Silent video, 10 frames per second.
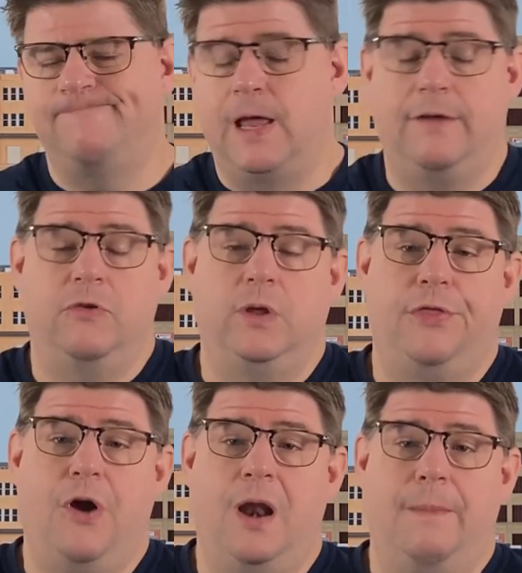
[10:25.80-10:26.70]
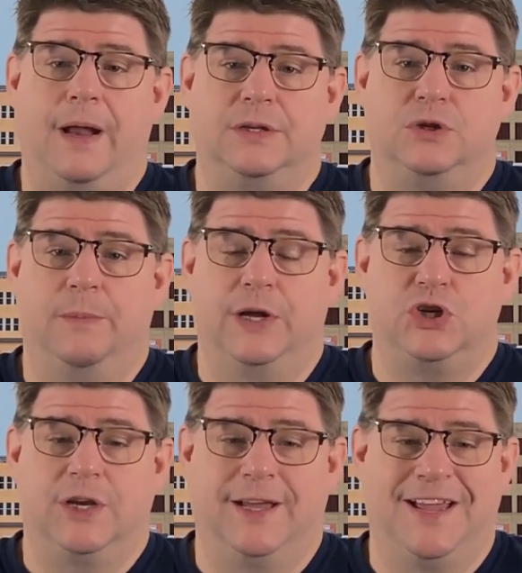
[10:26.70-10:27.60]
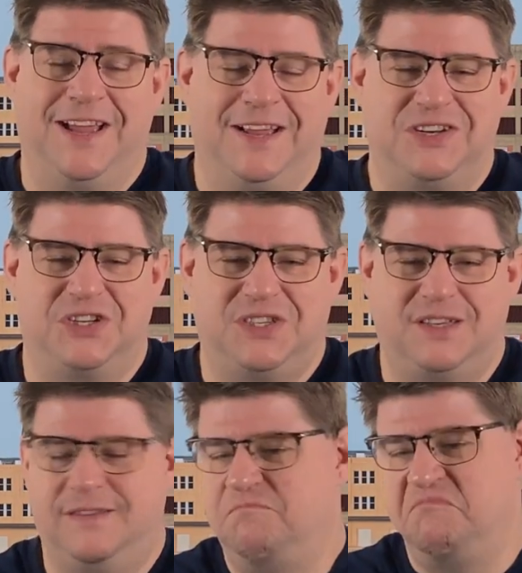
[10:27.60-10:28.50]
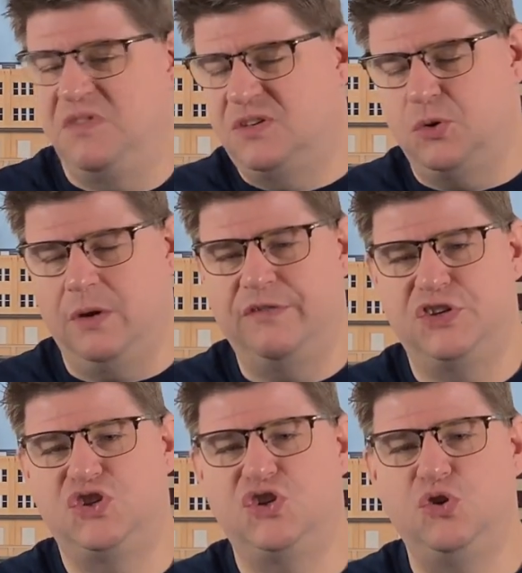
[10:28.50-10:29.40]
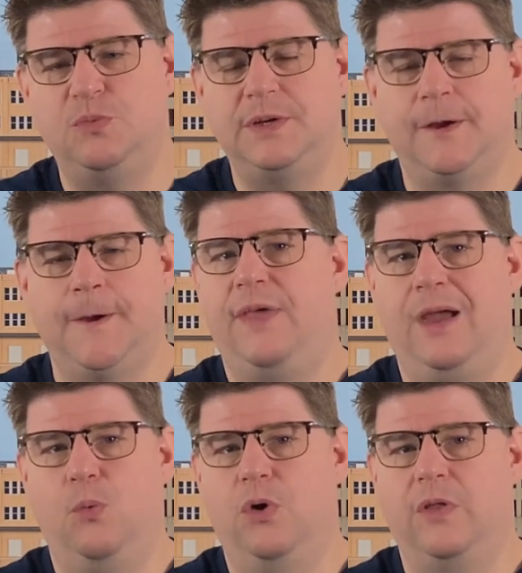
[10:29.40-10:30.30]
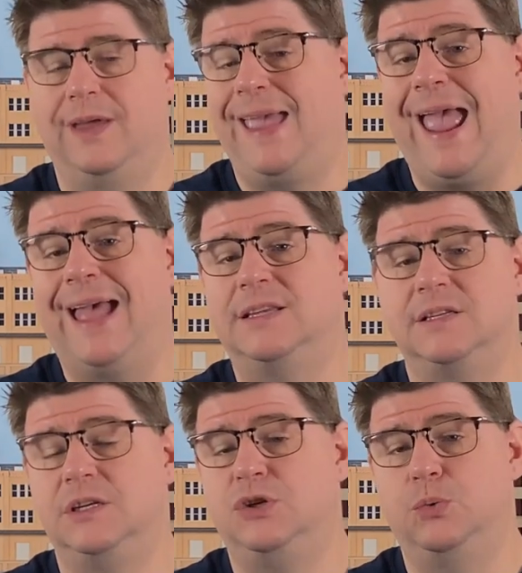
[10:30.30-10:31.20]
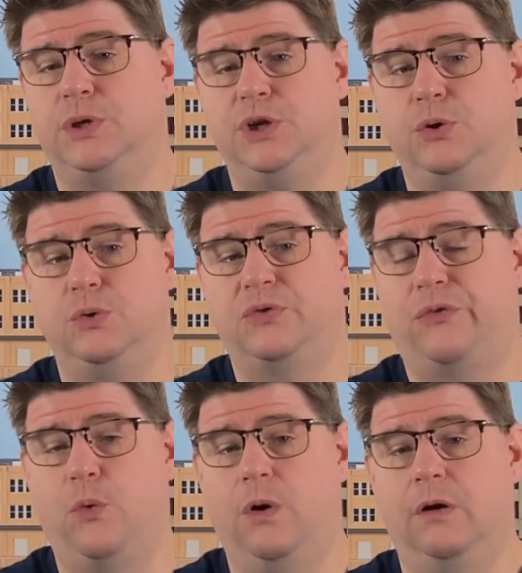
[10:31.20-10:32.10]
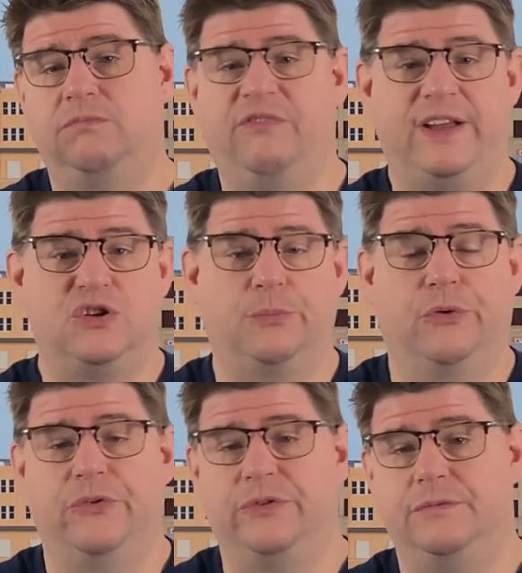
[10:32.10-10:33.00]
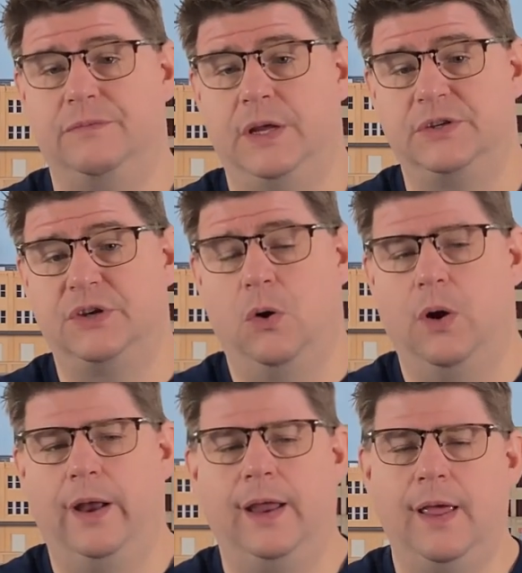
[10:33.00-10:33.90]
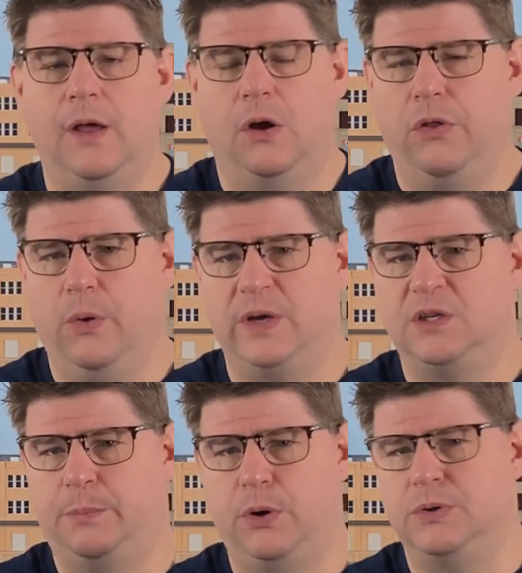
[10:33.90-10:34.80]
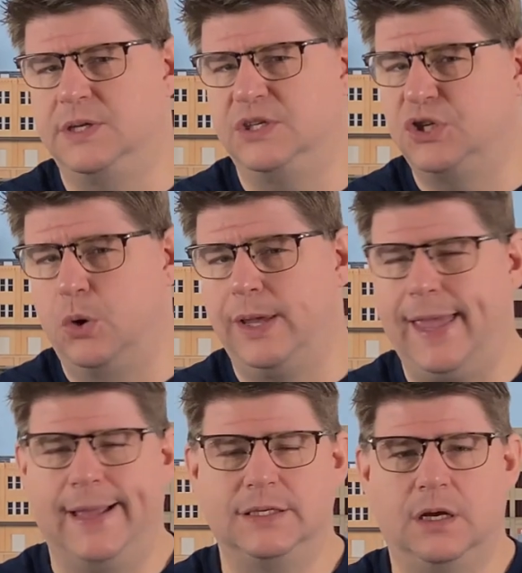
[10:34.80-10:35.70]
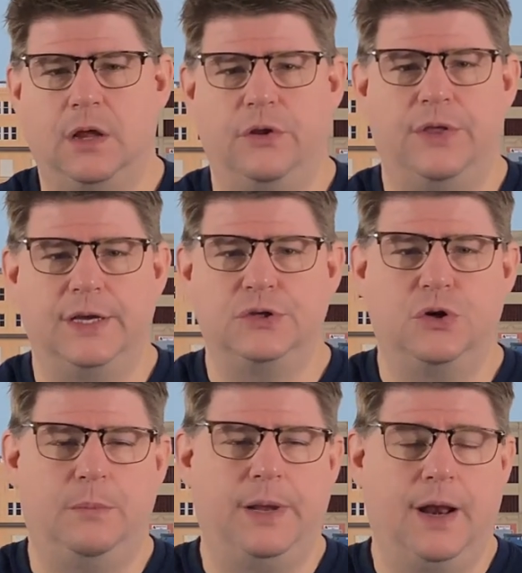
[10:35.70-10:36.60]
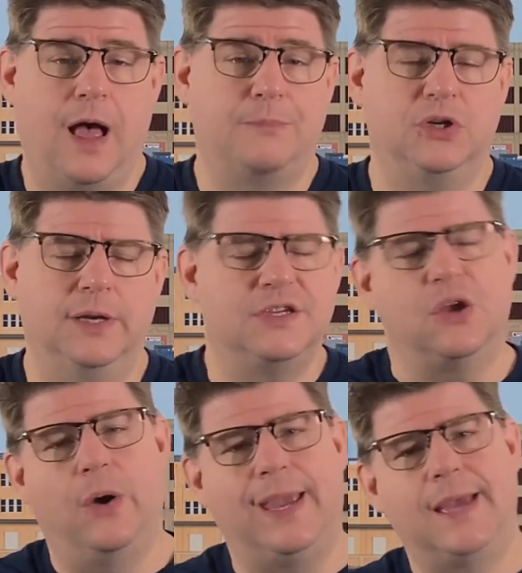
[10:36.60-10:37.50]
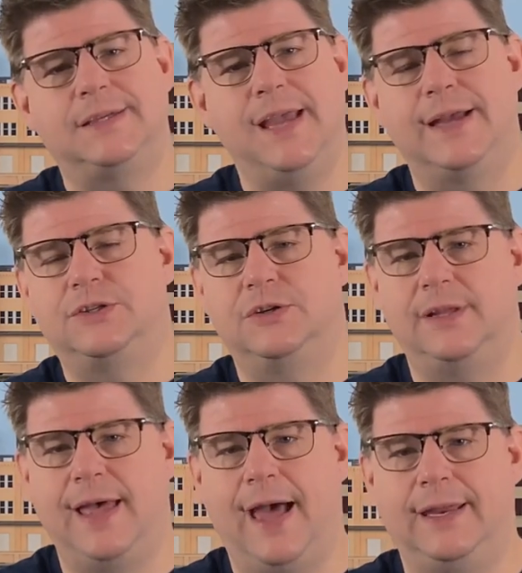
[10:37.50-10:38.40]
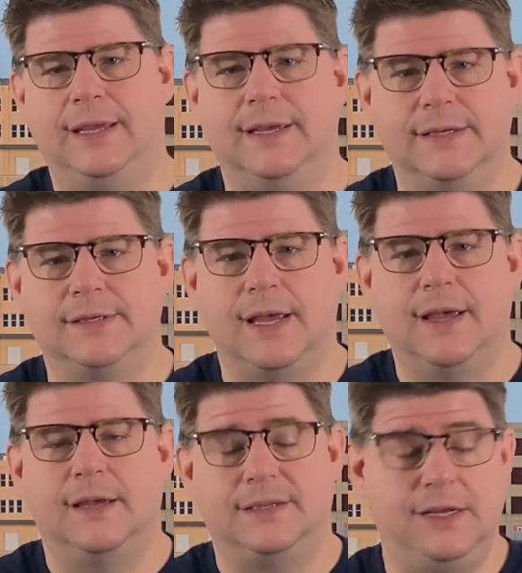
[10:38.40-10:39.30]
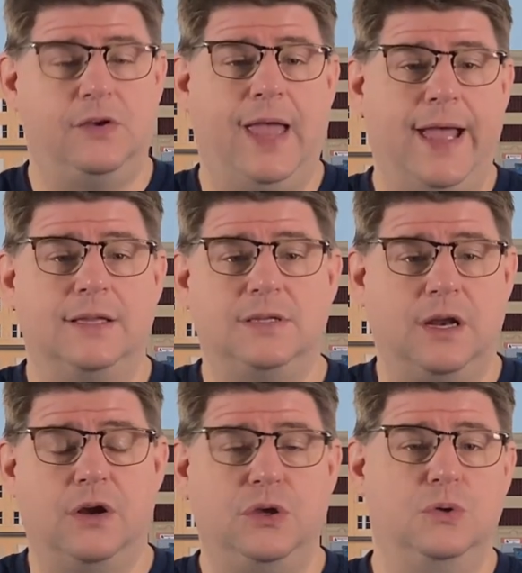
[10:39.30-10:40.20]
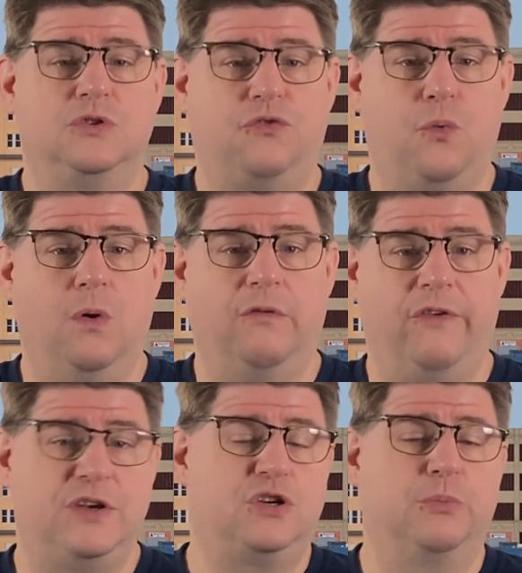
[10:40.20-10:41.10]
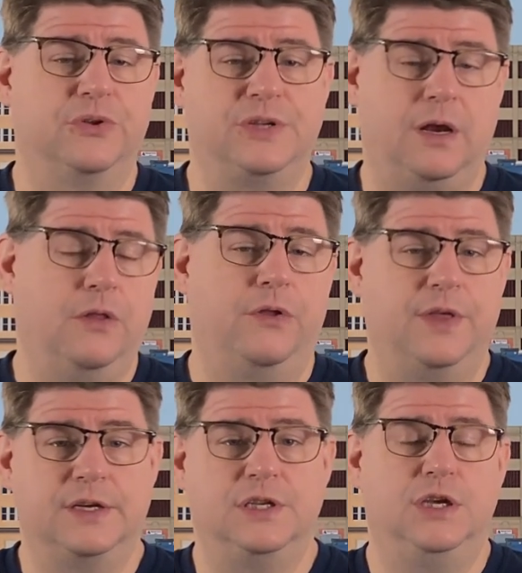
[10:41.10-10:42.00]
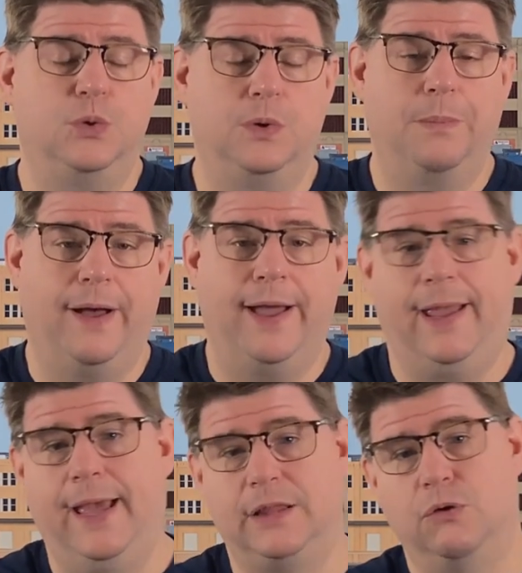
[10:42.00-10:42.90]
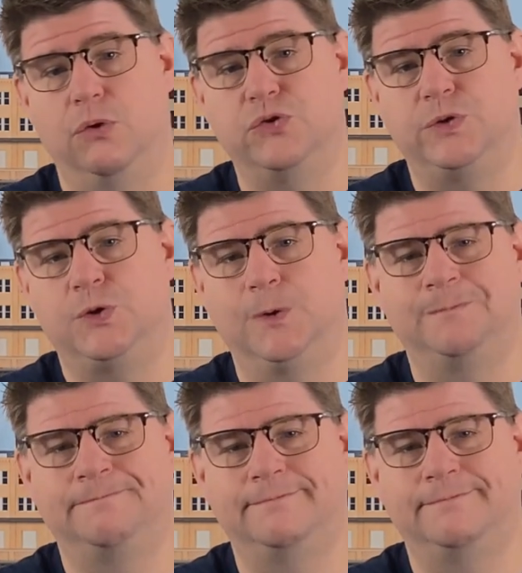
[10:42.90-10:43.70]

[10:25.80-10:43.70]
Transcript: I never really thought about it too much. I just sort of assumed they were the cans that you would use for vegetables and so on. Although I suppose that soda cans and other things could be an option. So I guess the answer to that is steel cans that are used for vegetables and other things that you would buy at the grocery store.